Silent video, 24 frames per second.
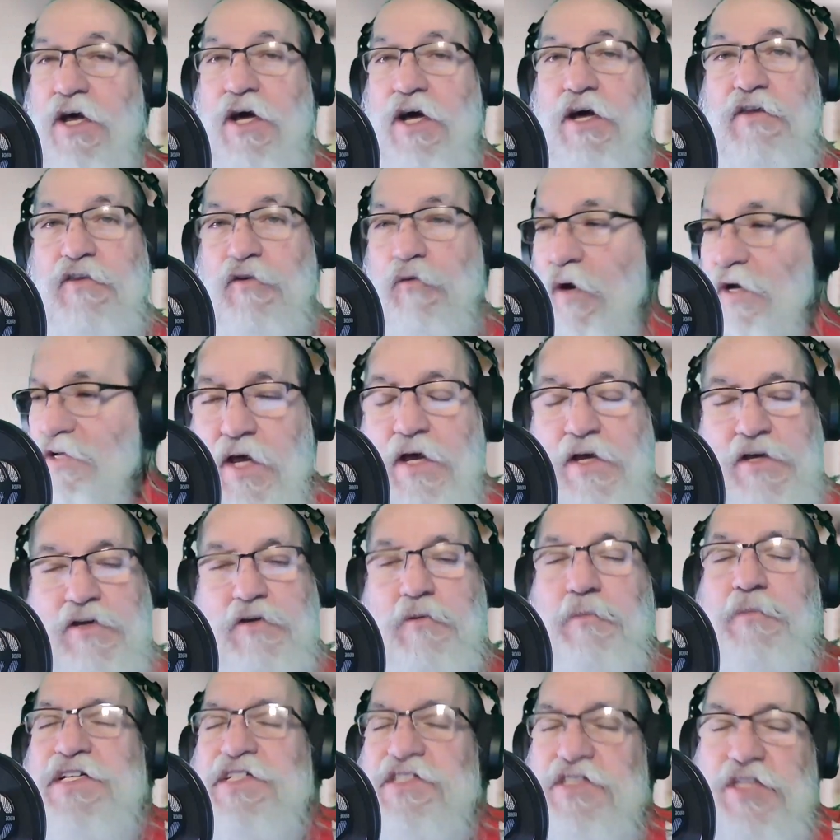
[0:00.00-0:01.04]
Otherwise,
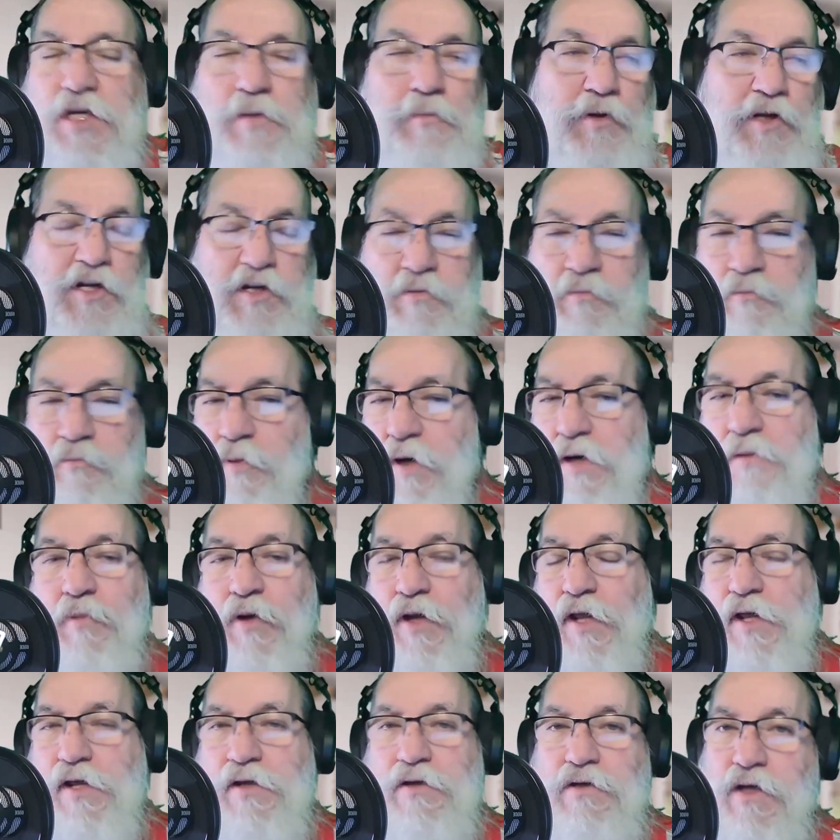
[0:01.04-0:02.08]
you'll be stumbling and
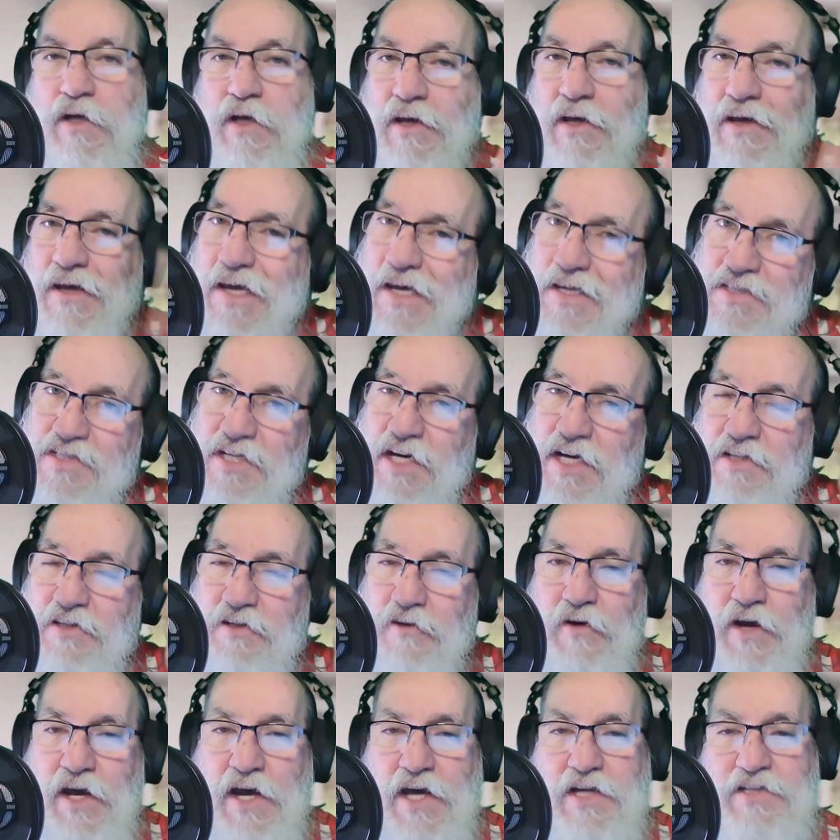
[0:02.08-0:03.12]
bumbling inside
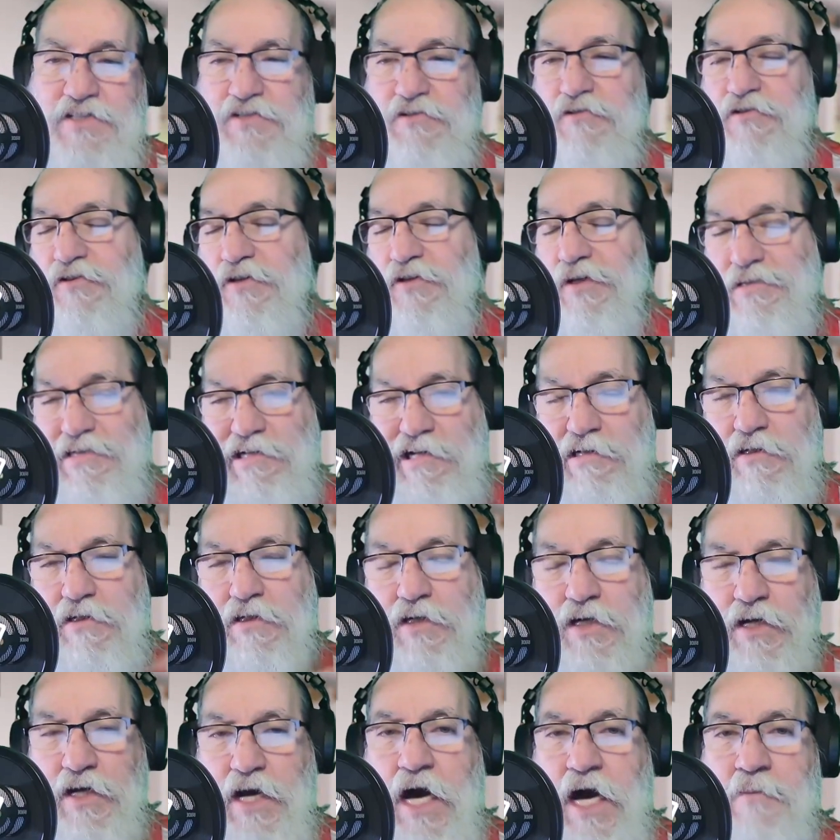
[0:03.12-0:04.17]
their heads and they're just going,
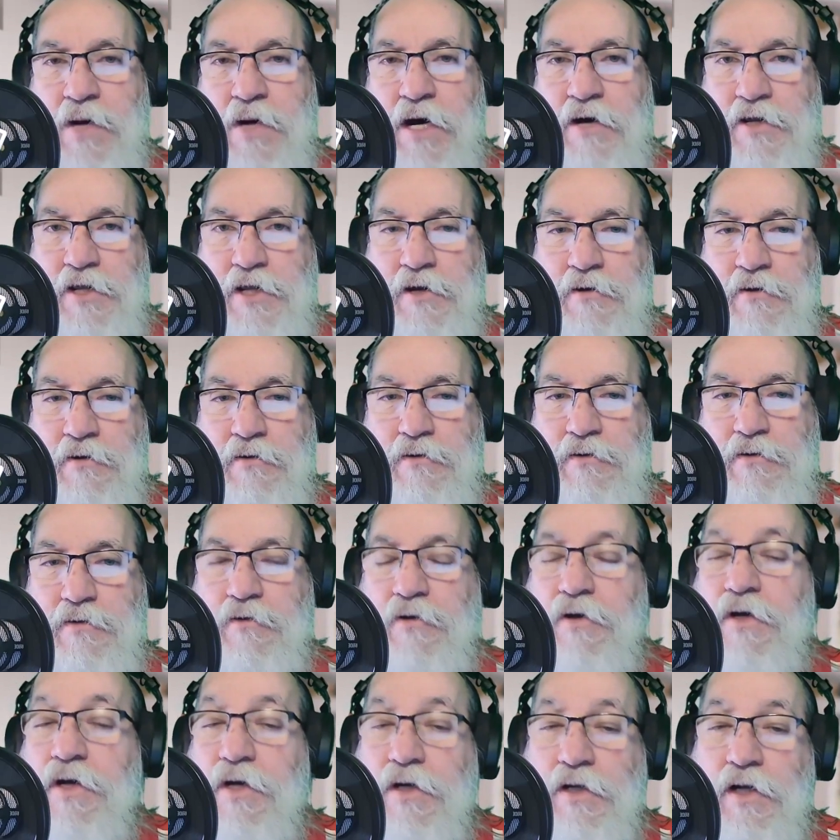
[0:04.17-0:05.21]
I'm out of here.
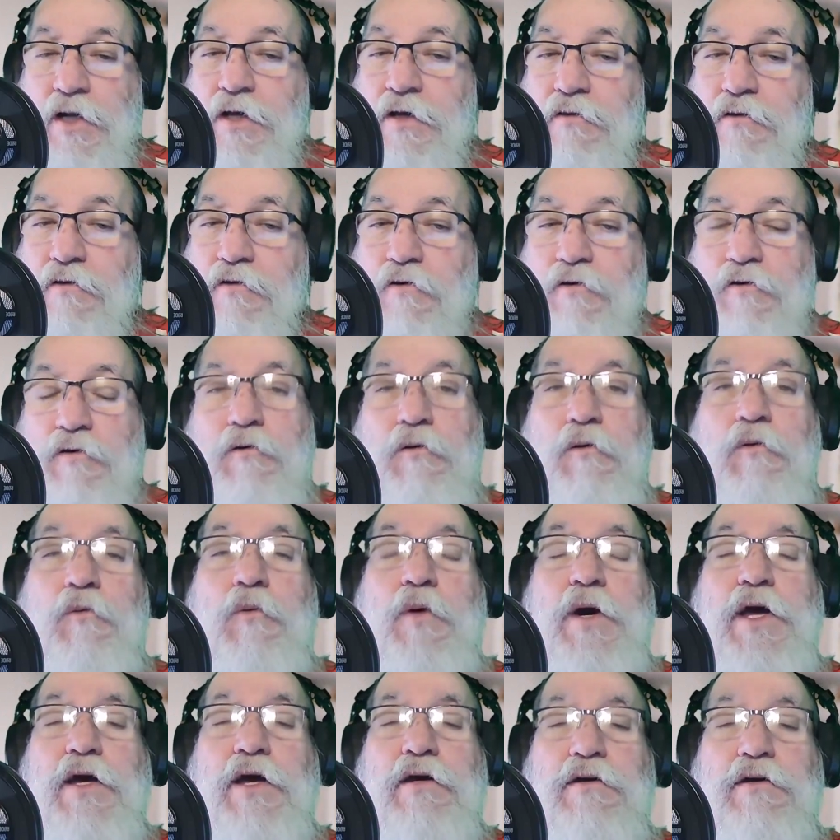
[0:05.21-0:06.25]
They're going to click and they're going to go
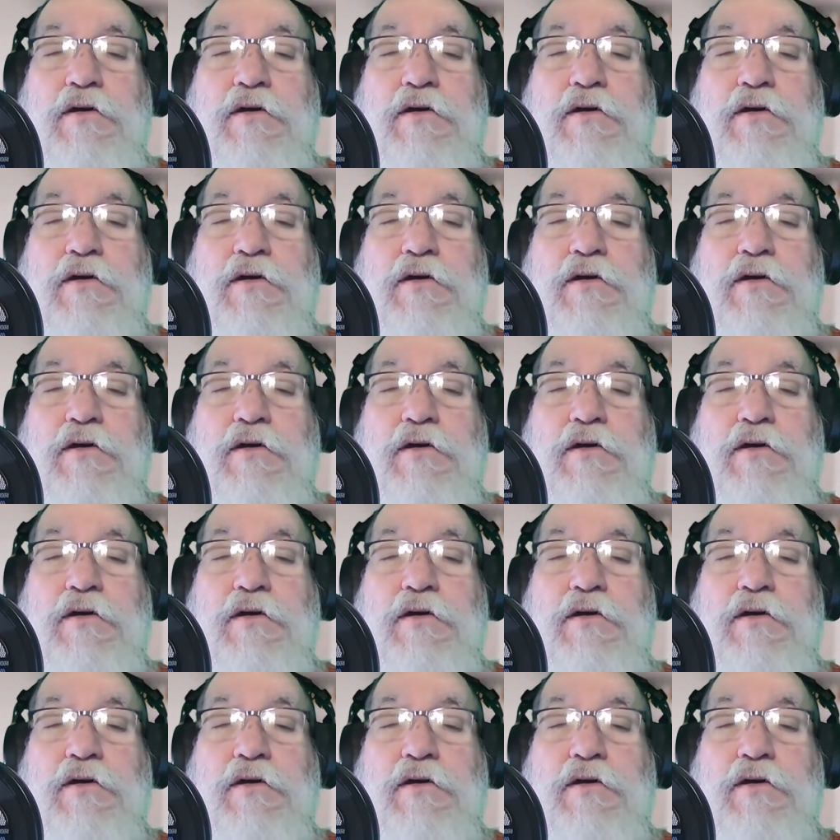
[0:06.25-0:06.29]
away.